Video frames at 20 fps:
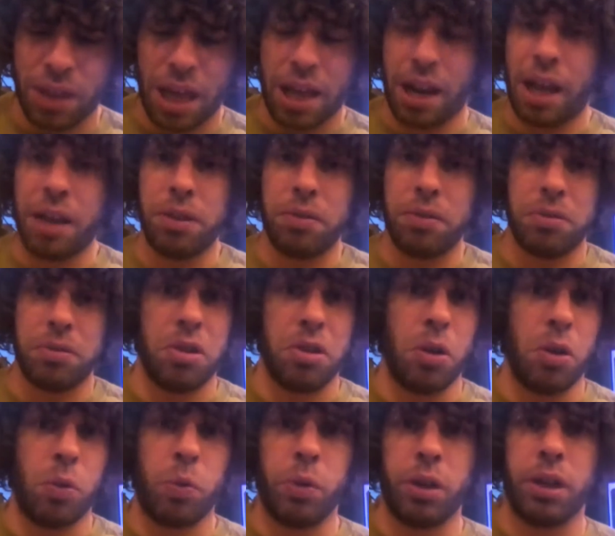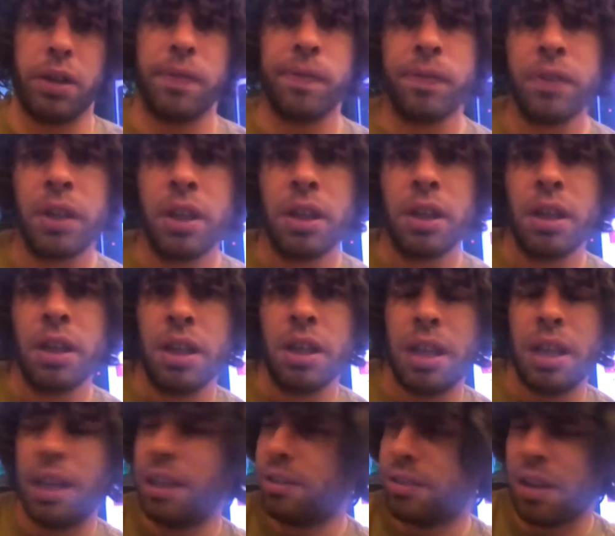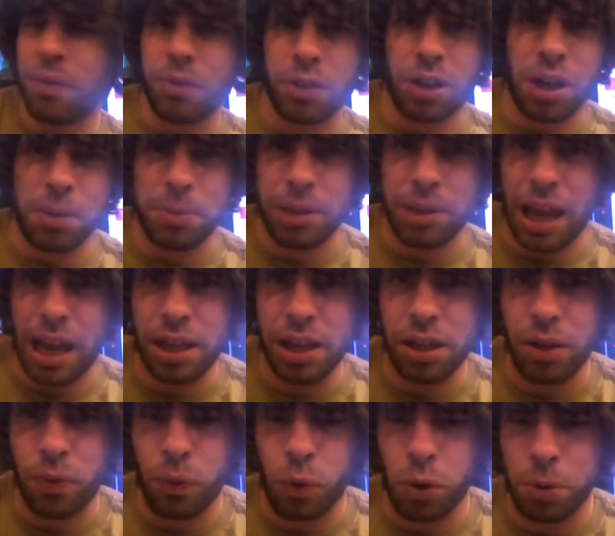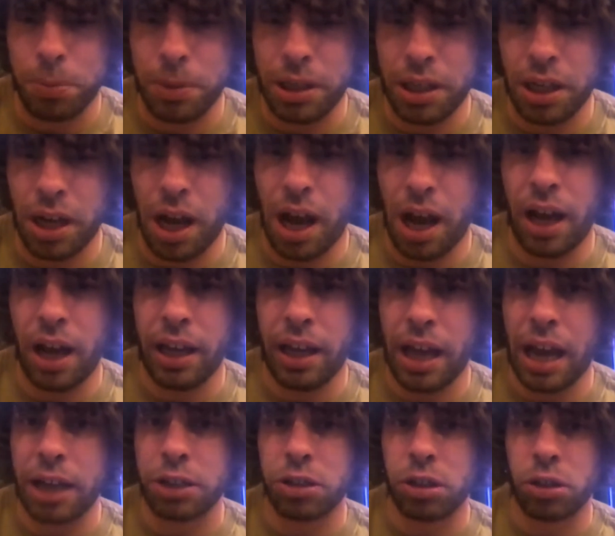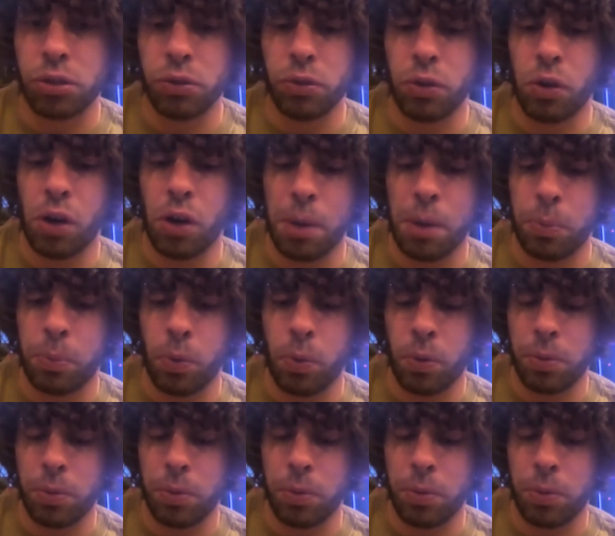of that. I don't know where it's ever come in handy for me. I actually grew up